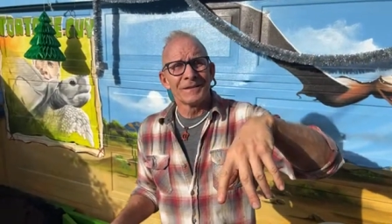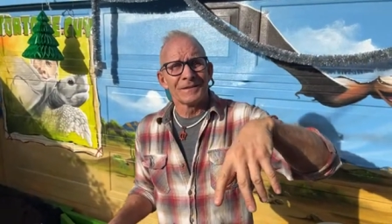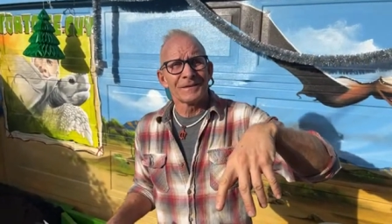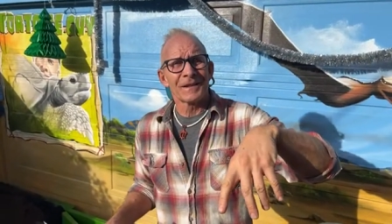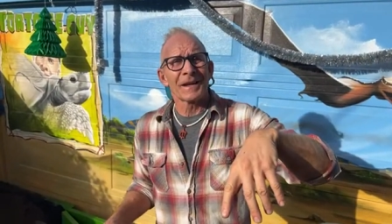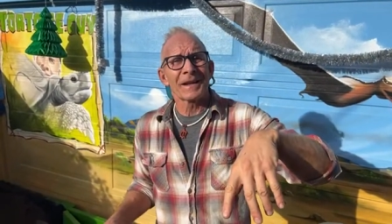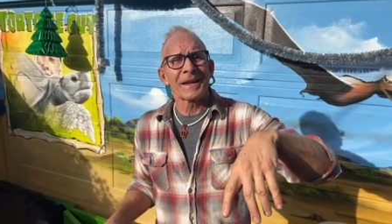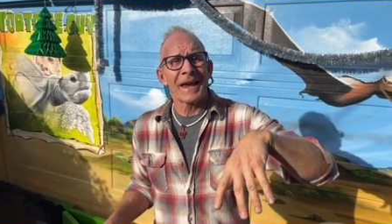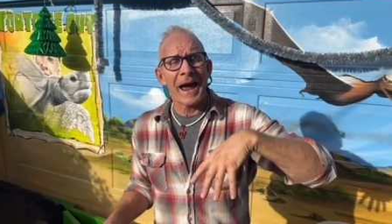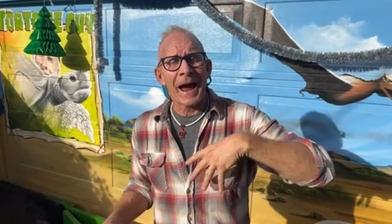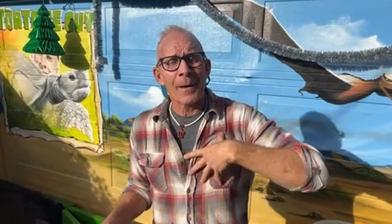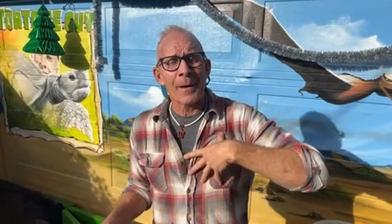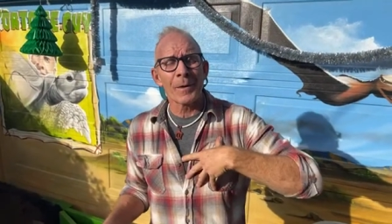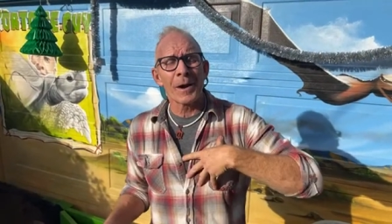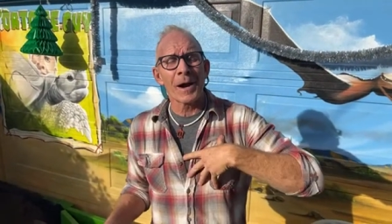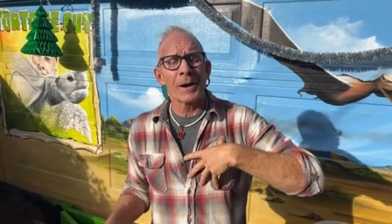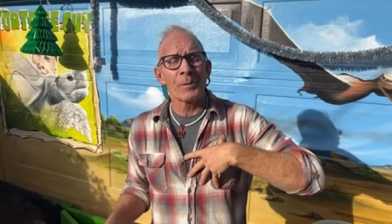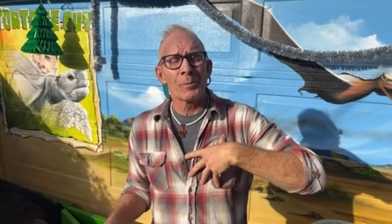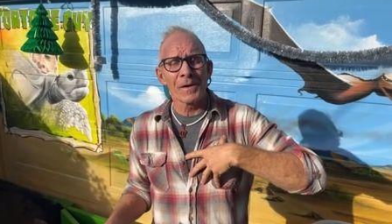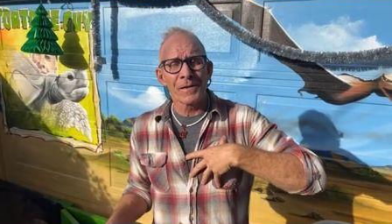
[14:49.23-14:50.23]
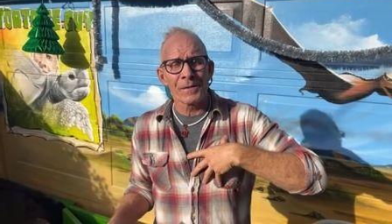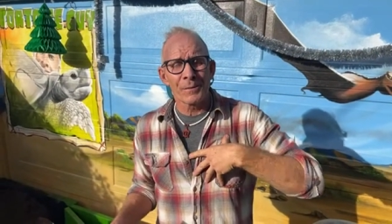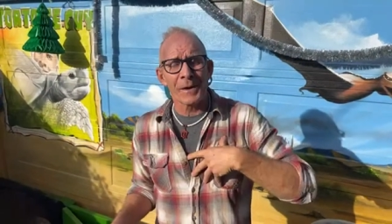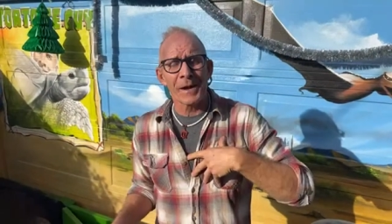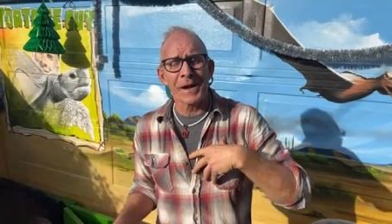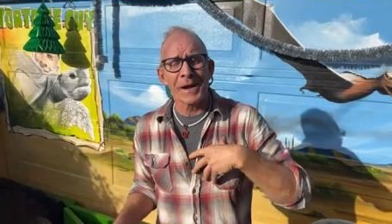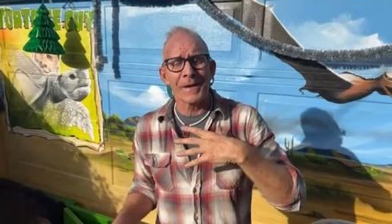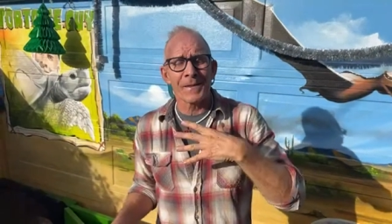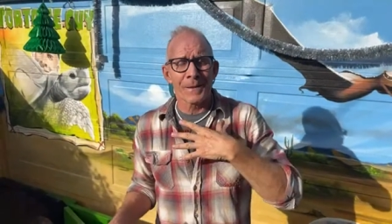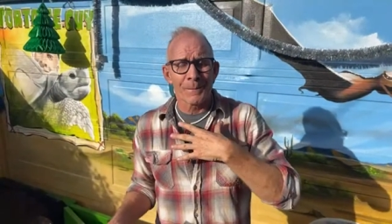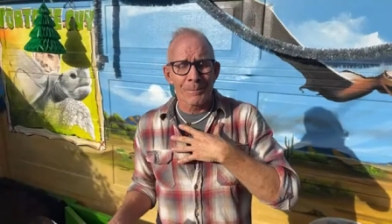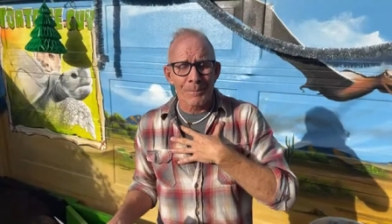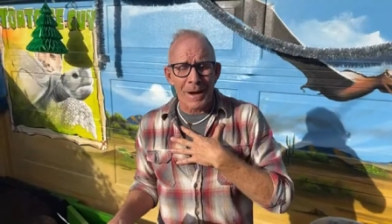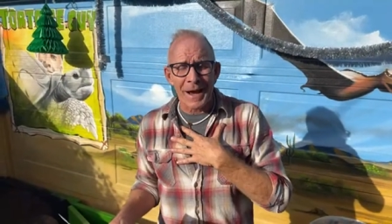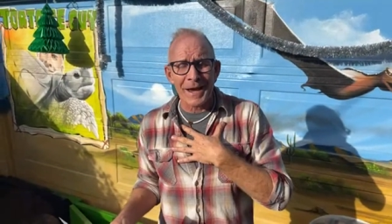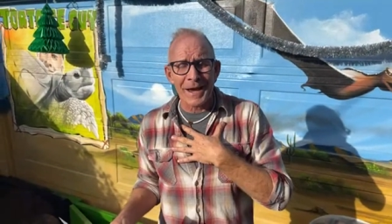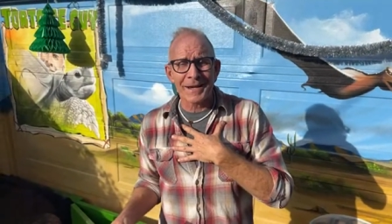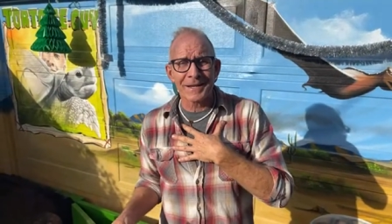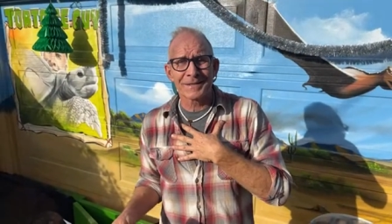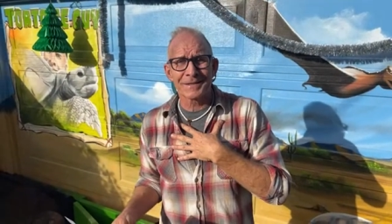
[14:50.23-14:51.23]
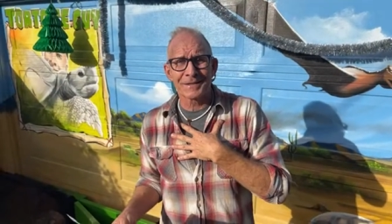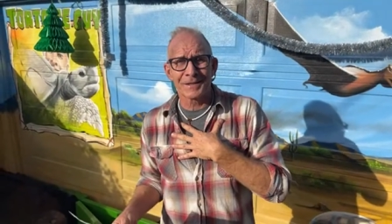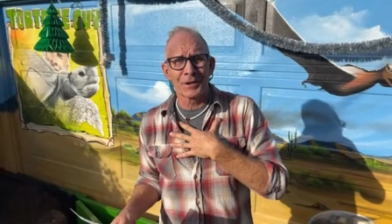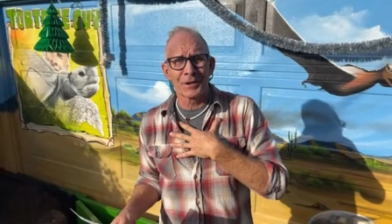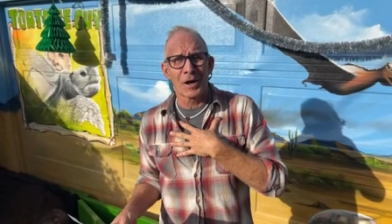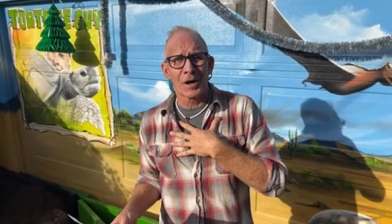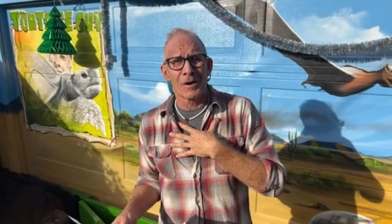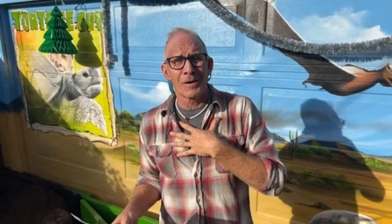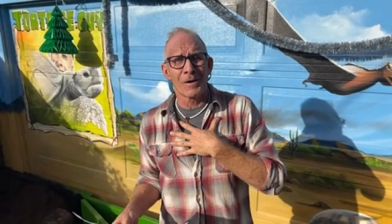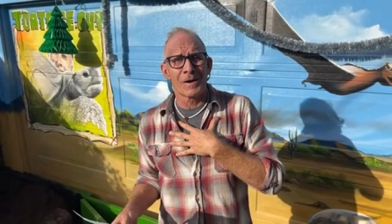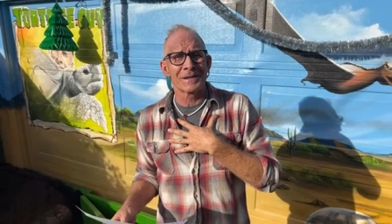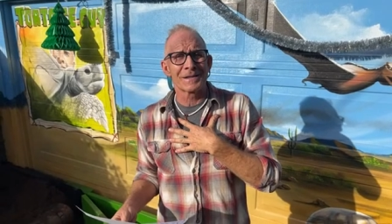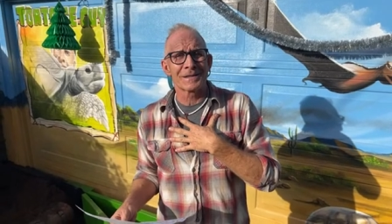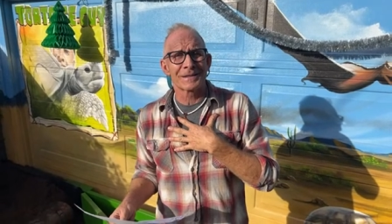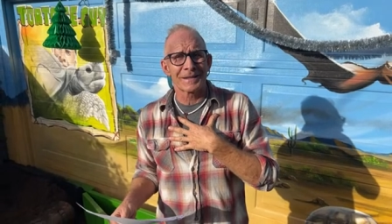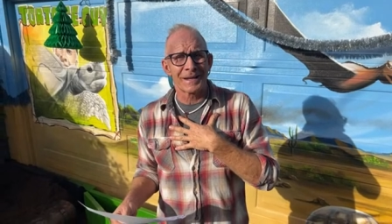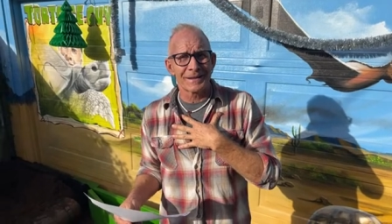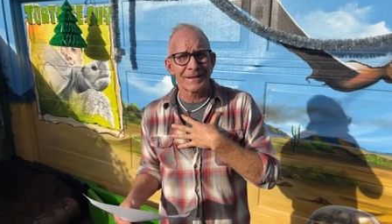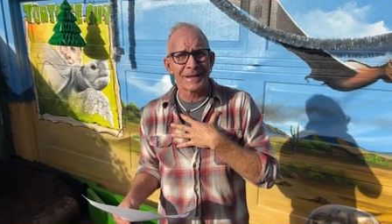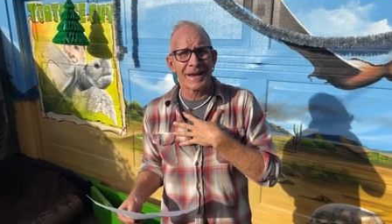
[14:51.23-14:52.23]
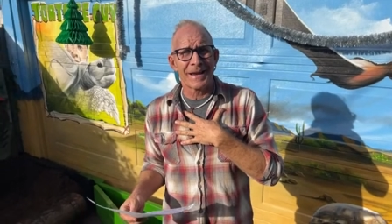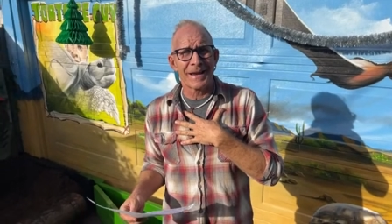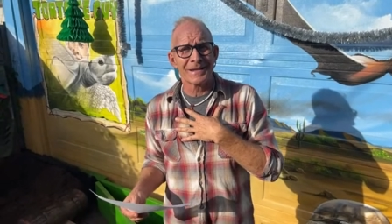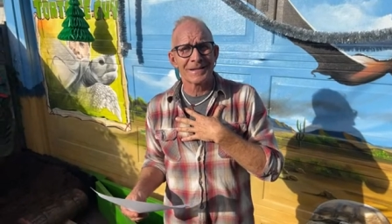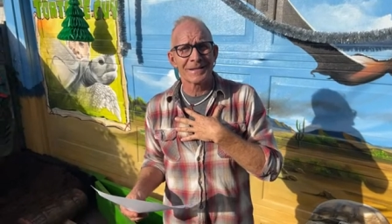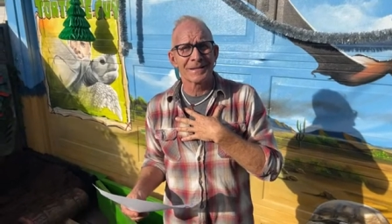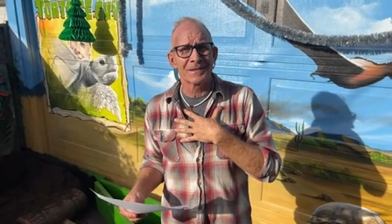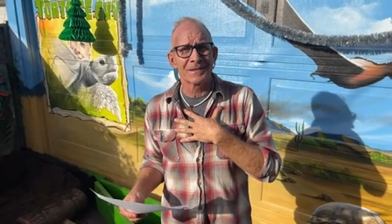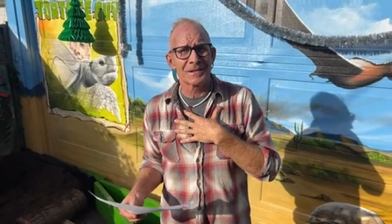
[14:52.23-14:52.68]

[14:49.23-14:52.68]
the camera with me and the mics, you know, on Sundays.